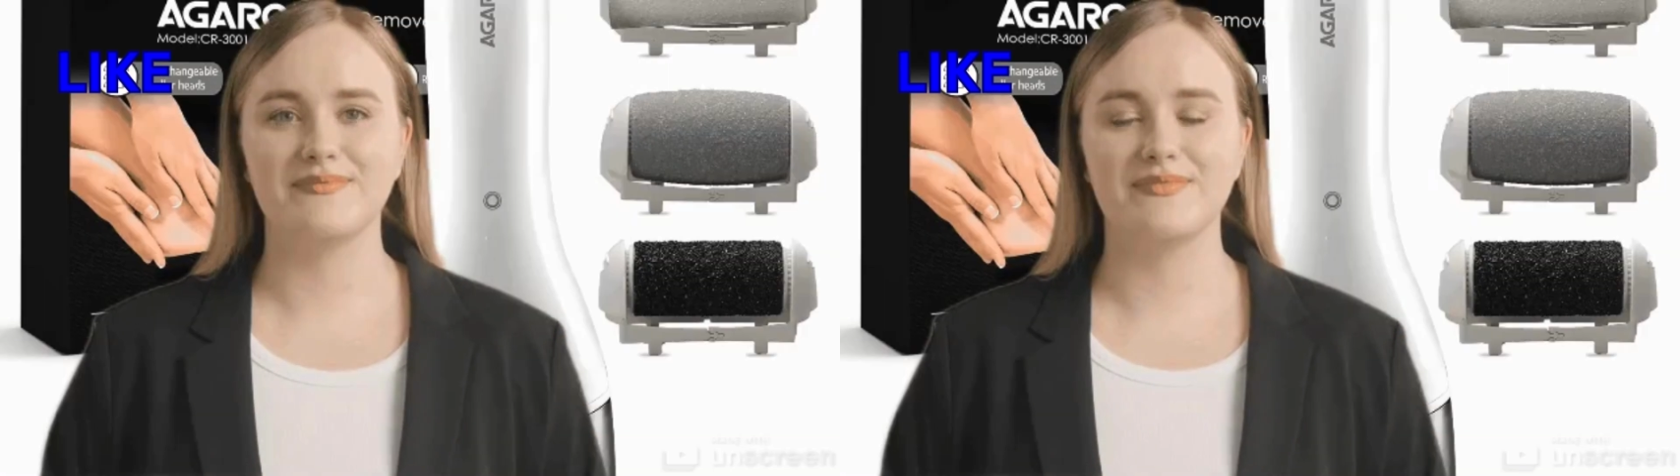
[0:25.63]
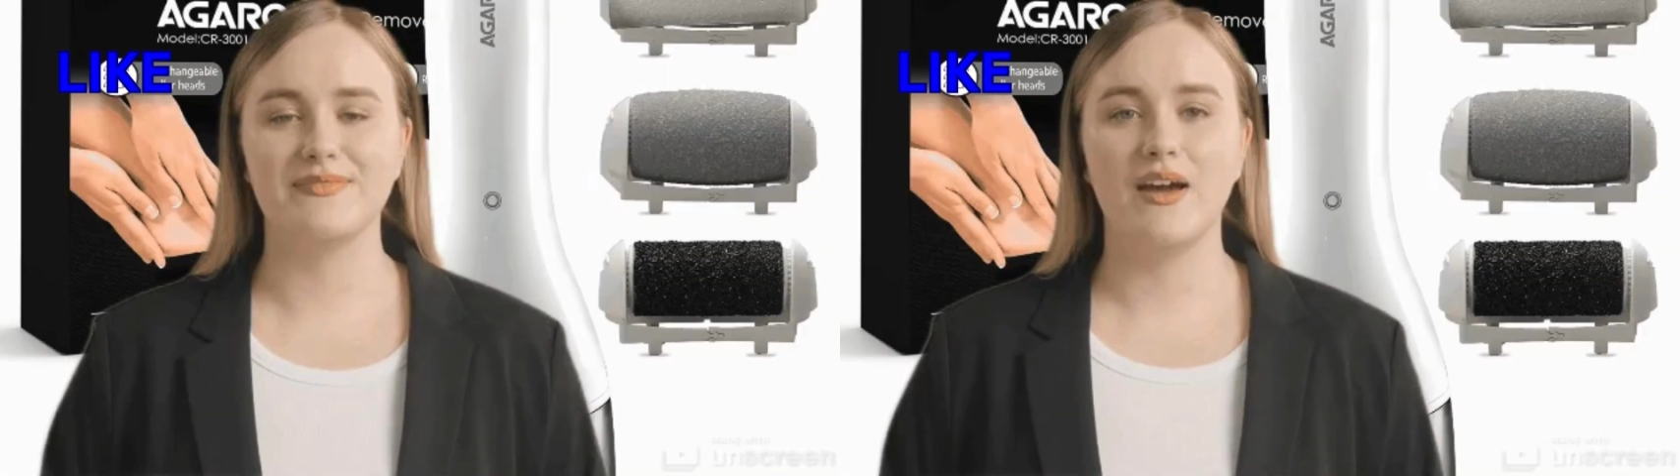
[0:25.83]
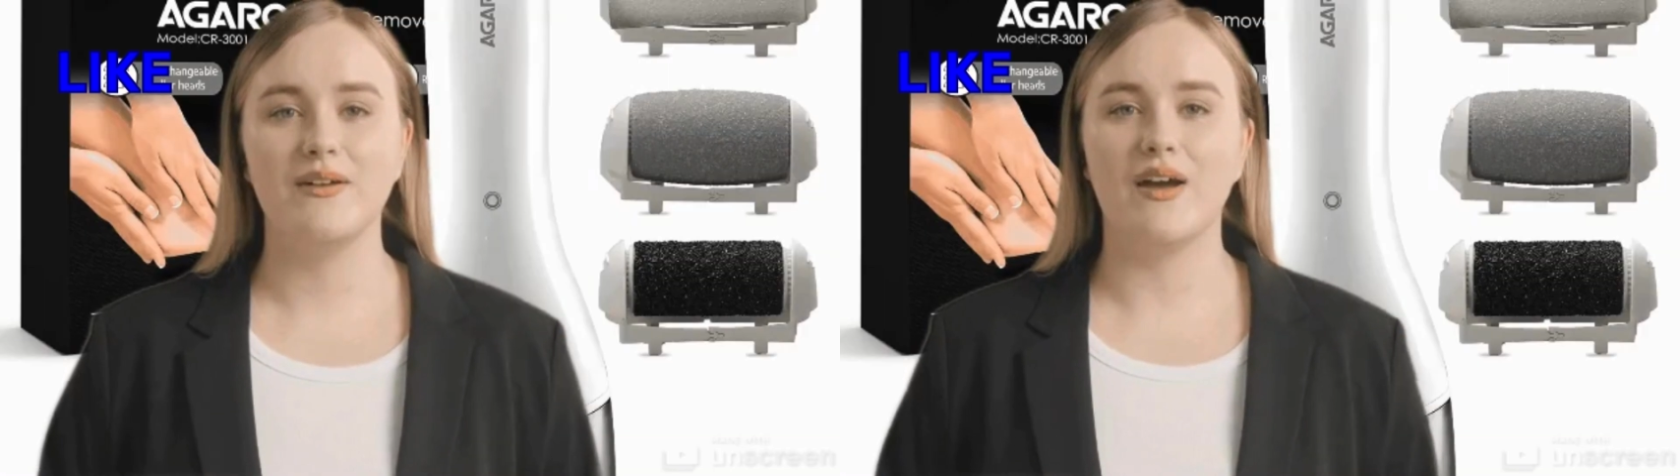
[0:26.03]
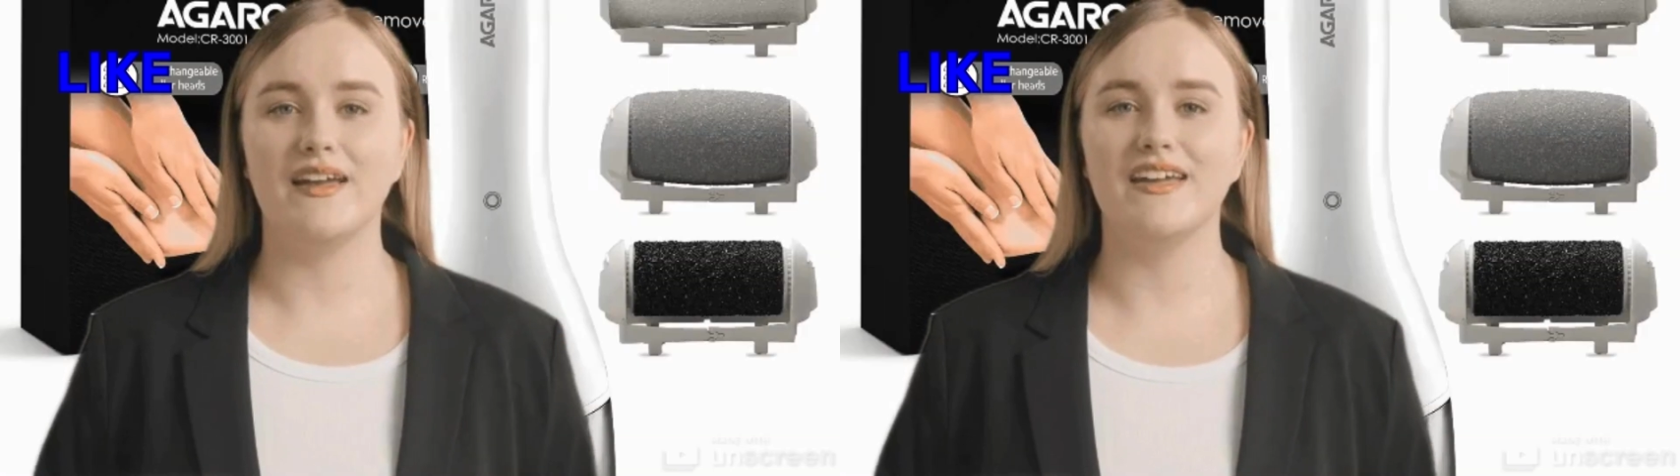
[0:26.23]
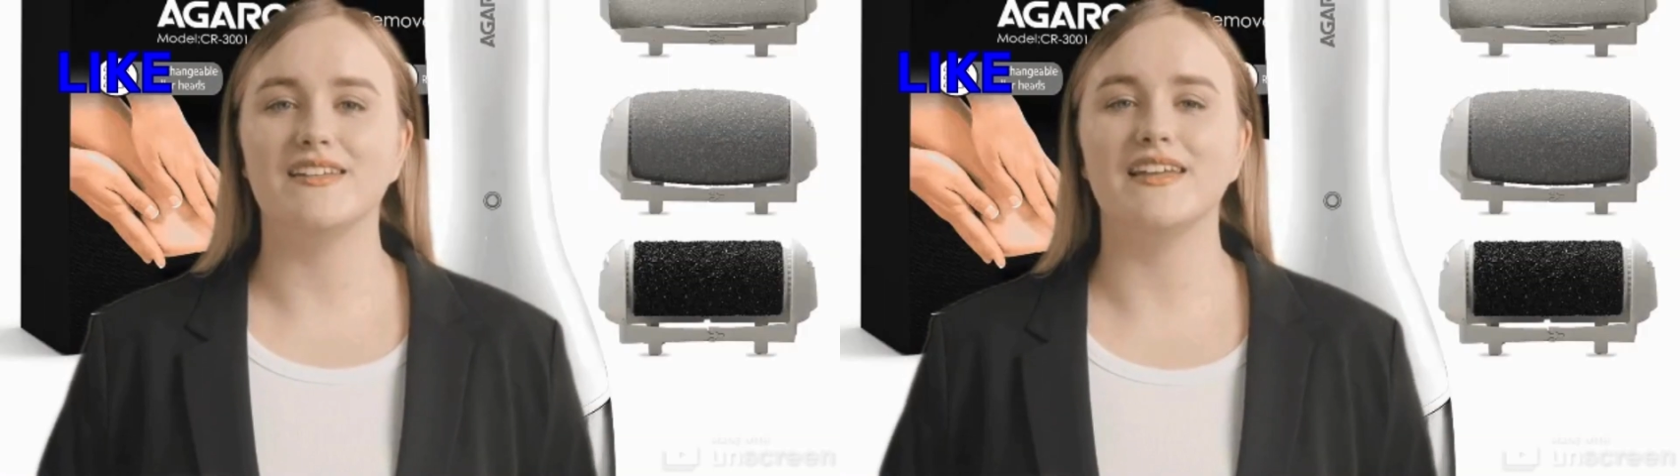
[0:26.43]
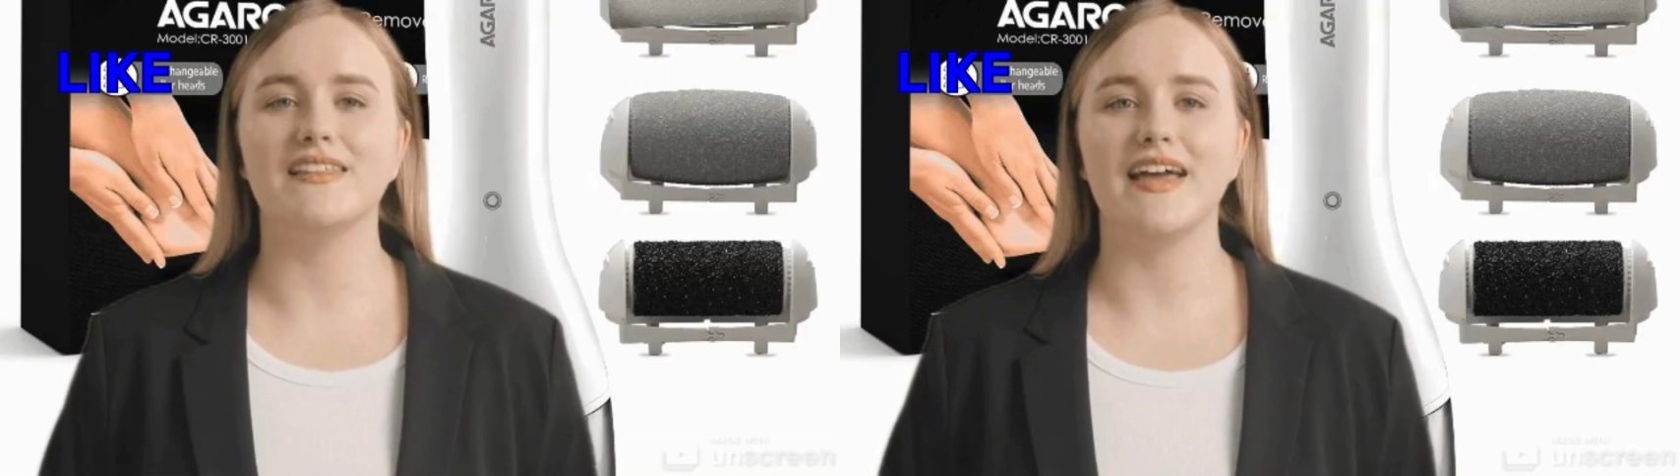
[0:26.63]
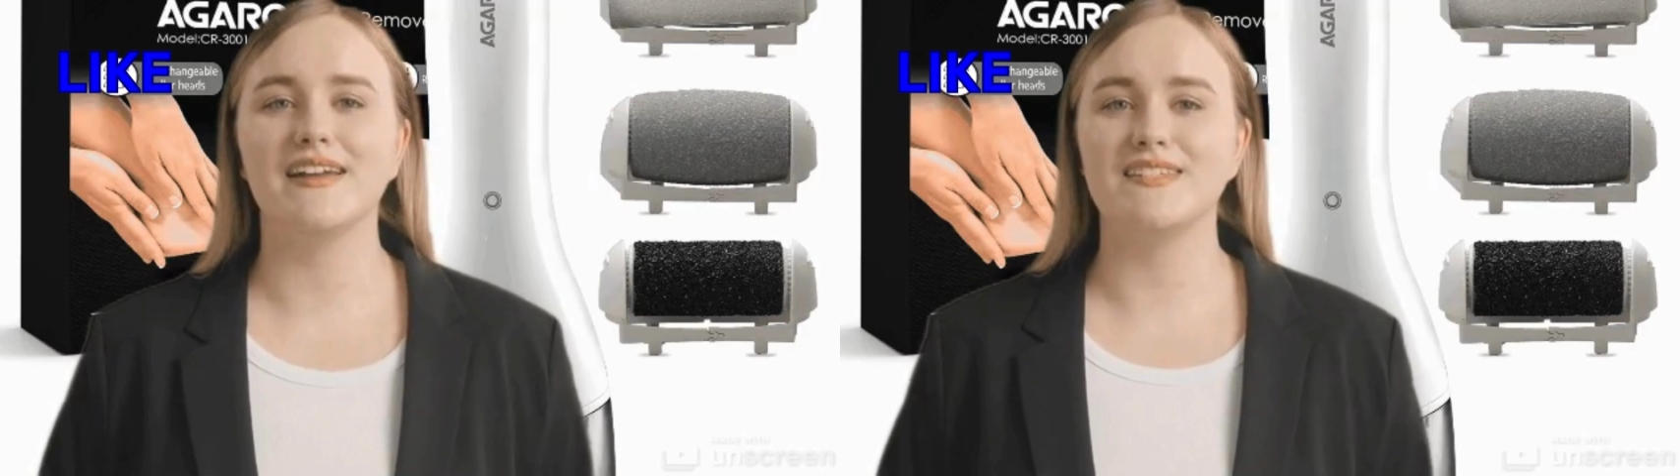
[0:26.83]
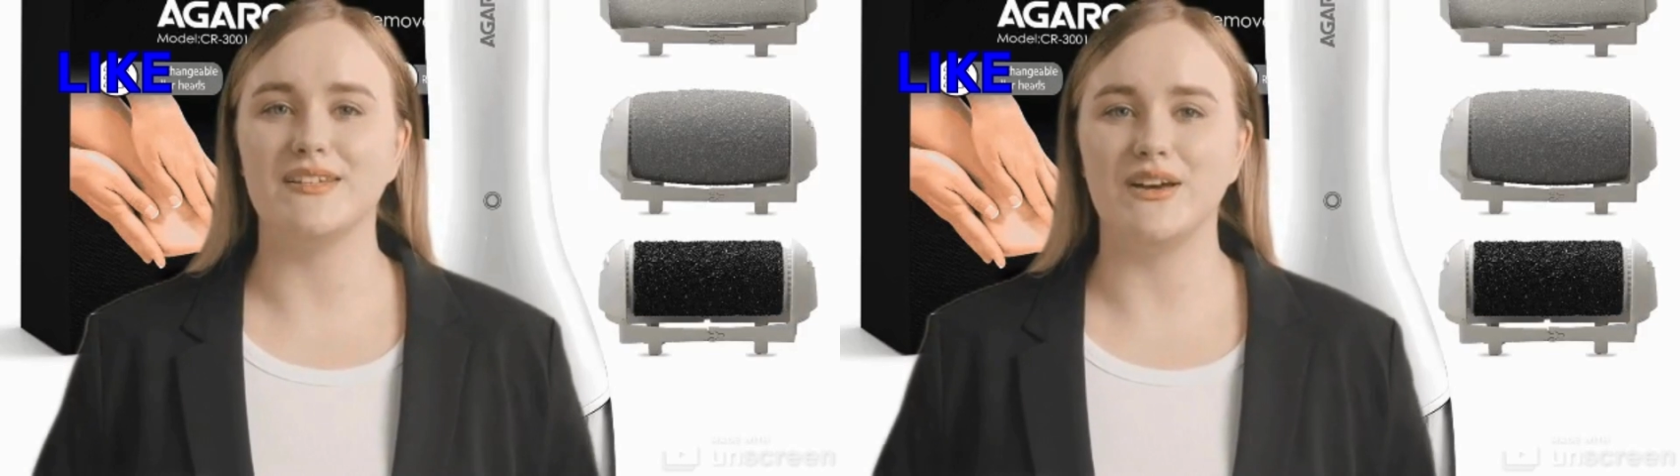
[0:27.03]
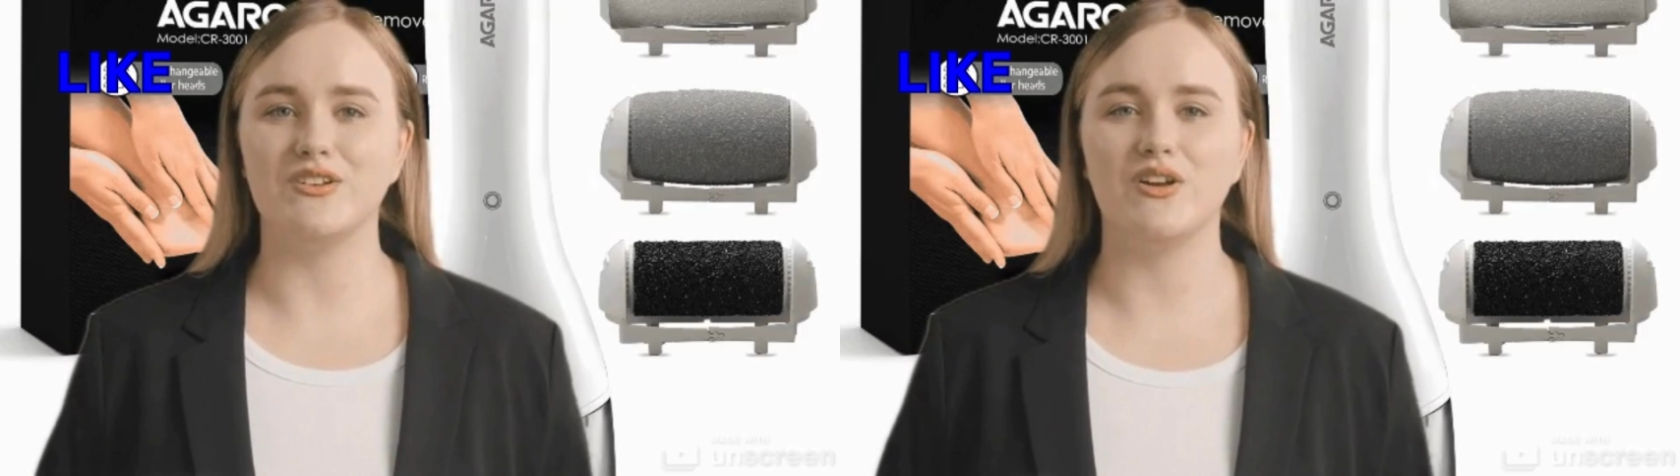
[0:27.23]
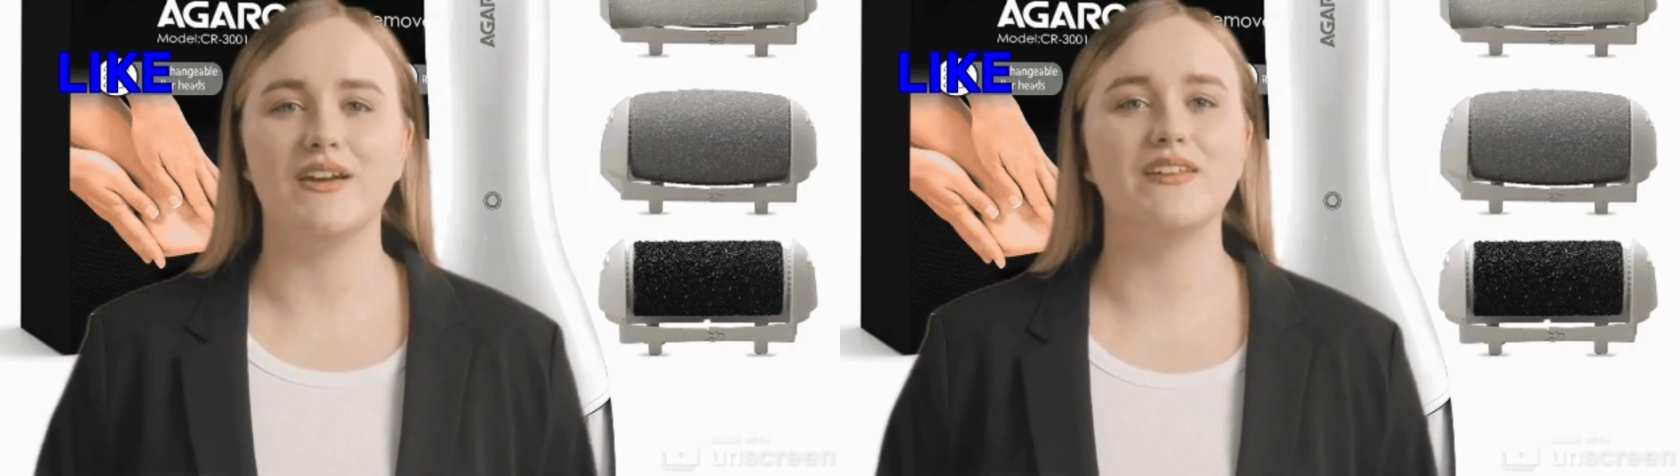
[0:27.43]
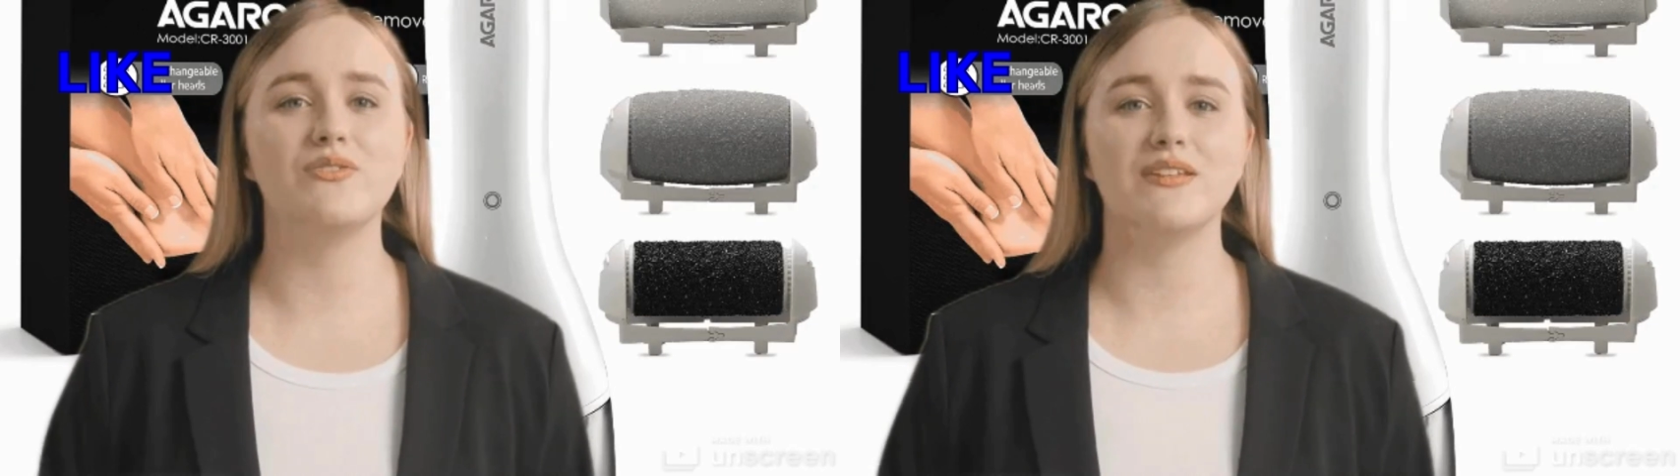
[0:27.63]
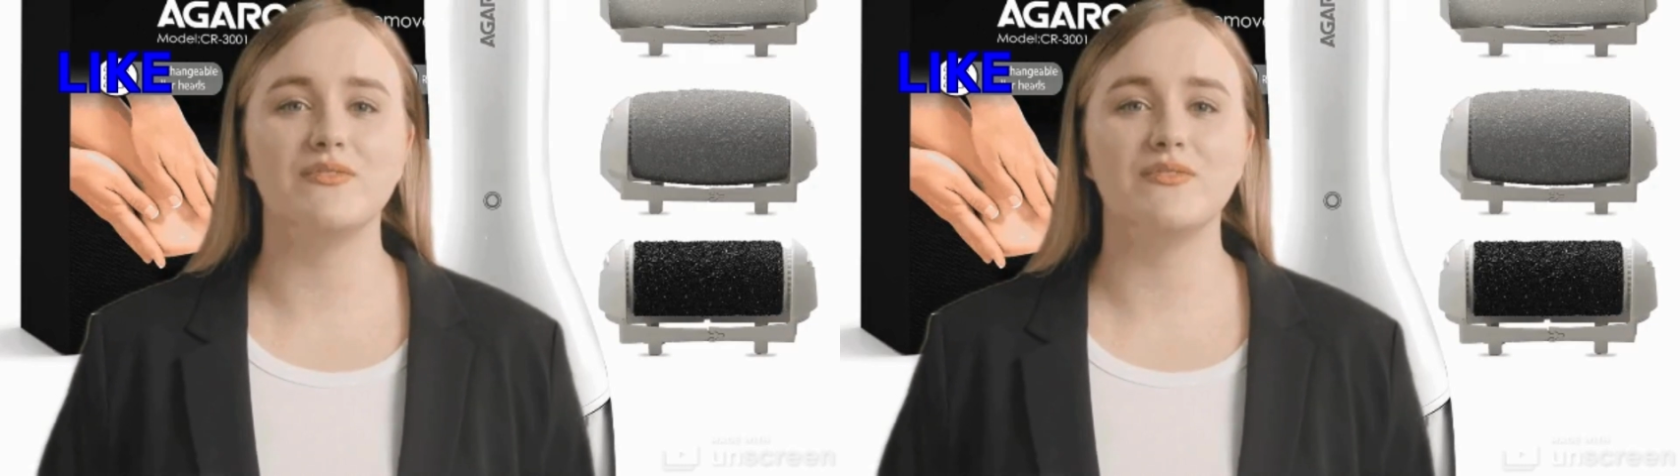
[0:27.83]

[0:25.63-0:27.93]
roller heads for dead skin removal